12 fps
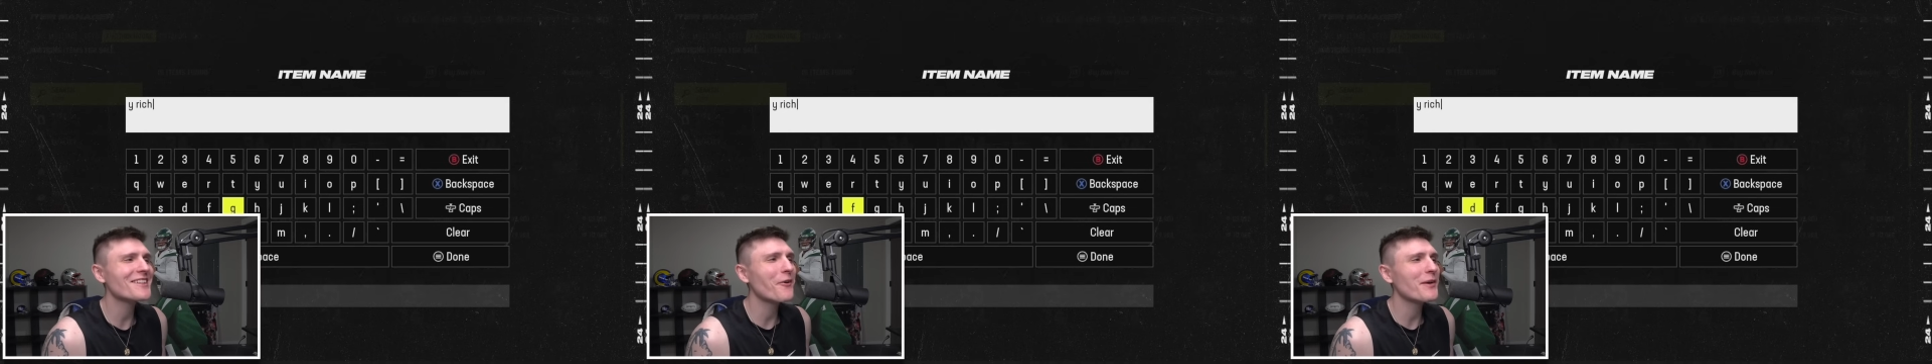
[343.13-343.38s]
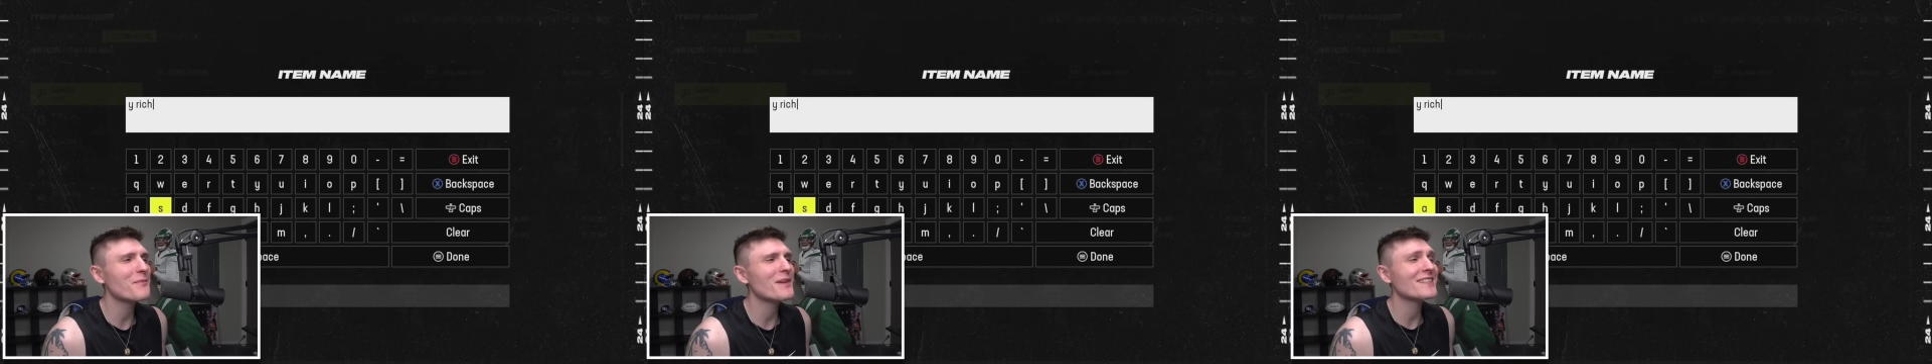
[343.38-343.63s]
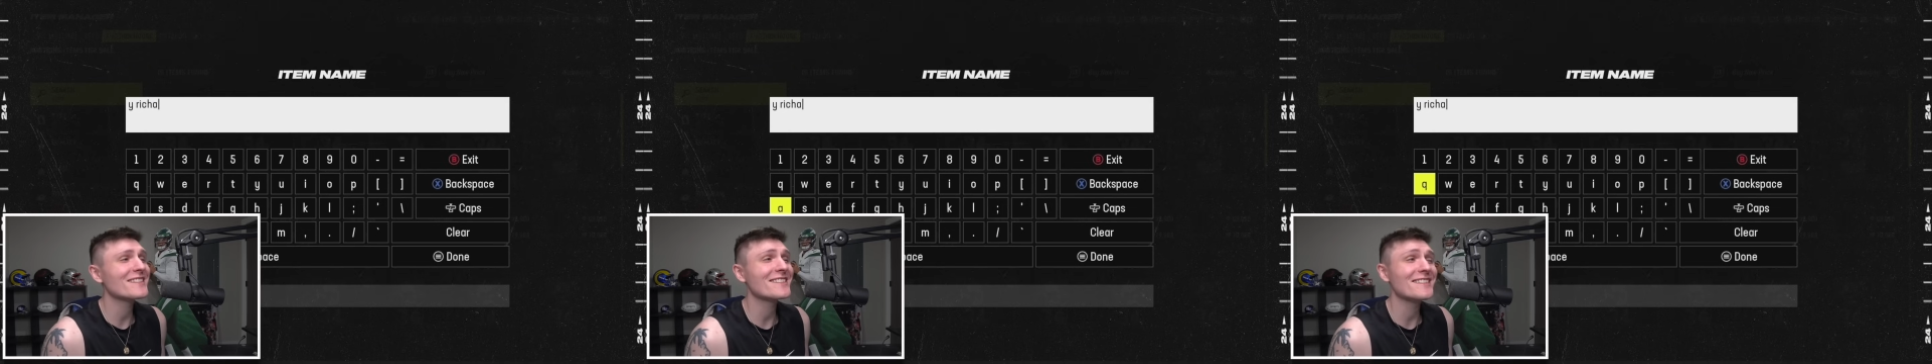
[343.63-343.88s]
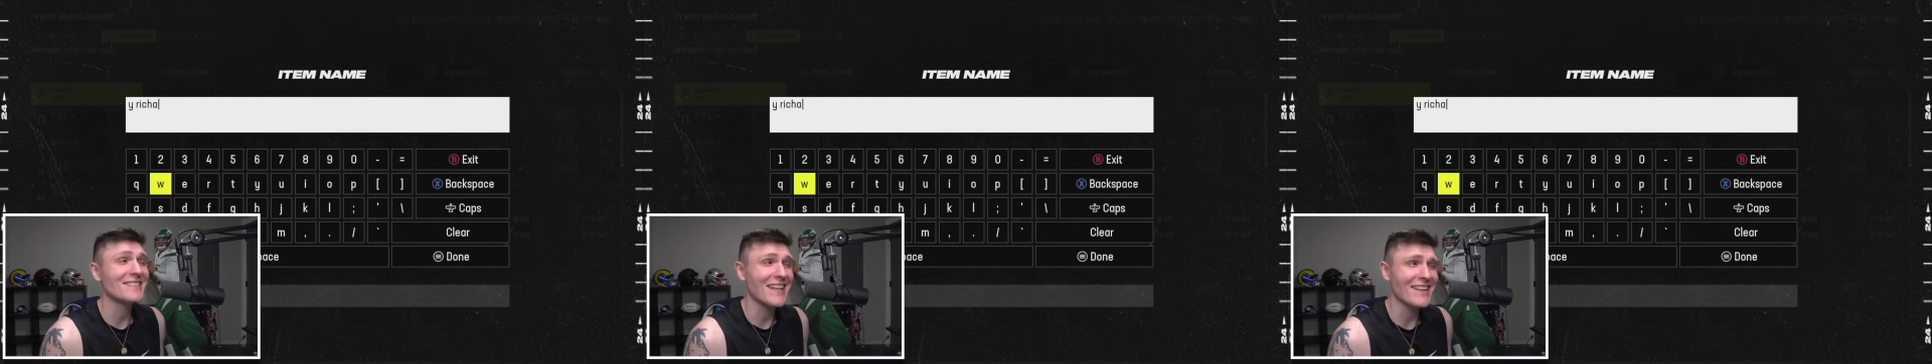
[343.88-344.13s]
going to be a
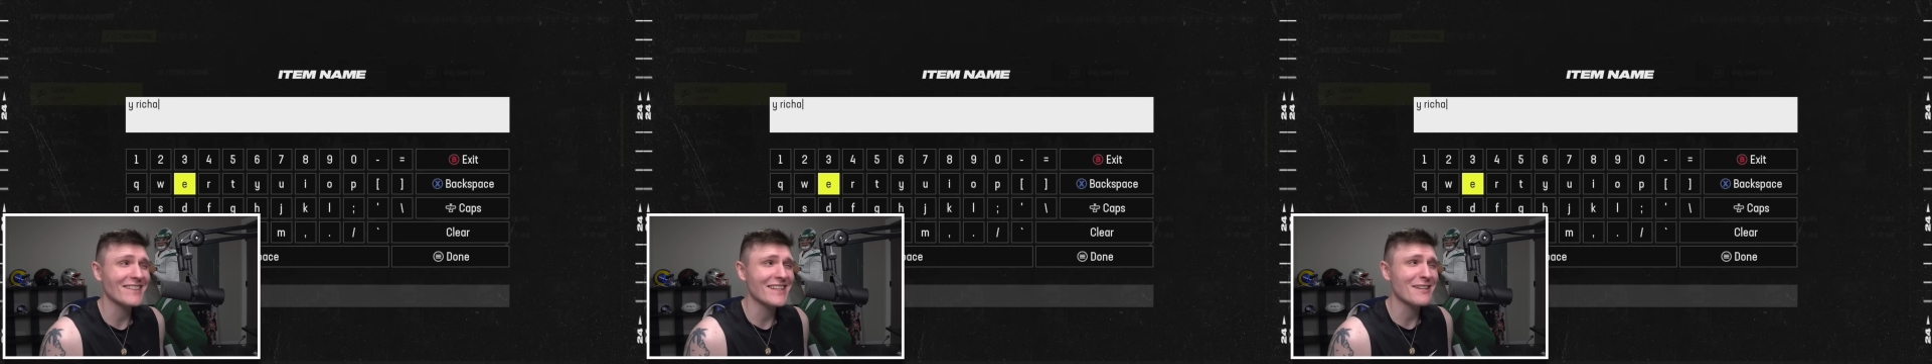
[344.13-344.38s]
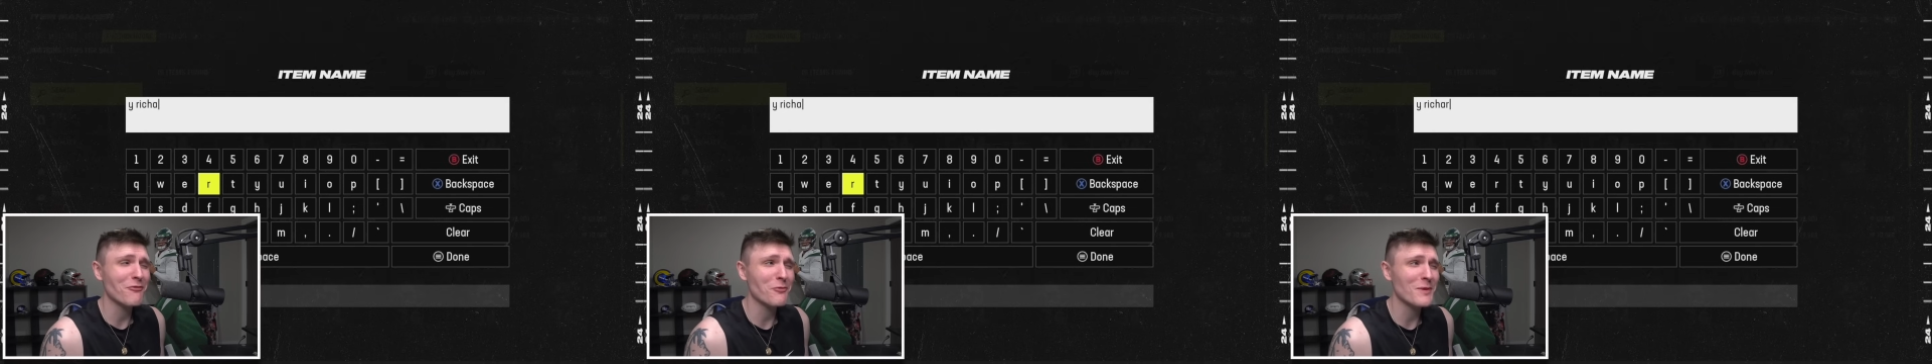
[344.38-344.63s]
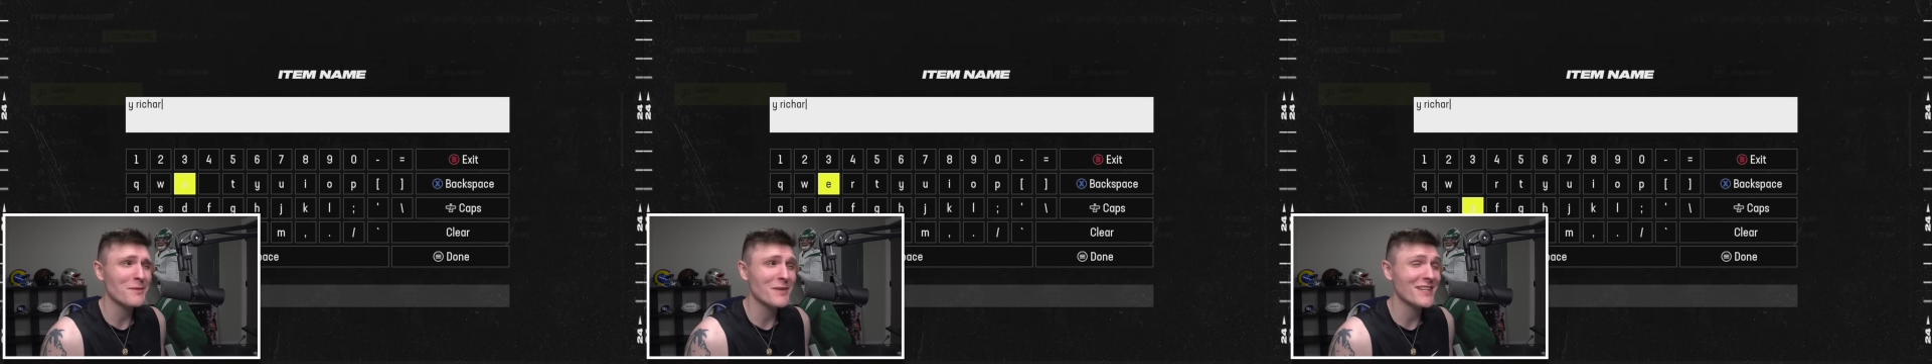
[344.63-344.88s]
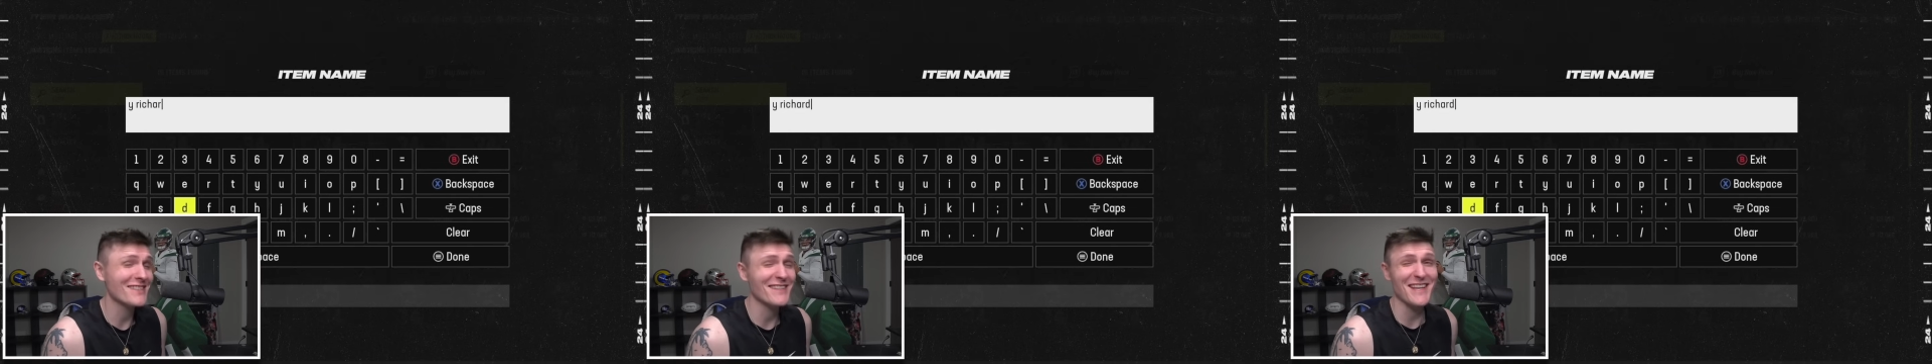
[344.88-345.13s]
slightly different one
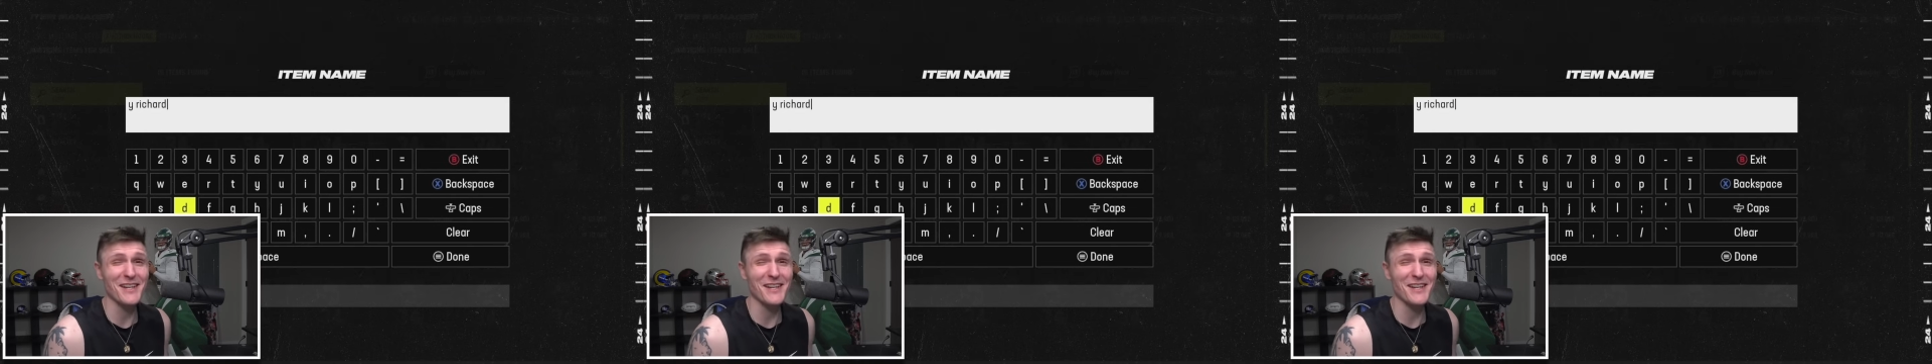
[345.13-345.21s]
because he's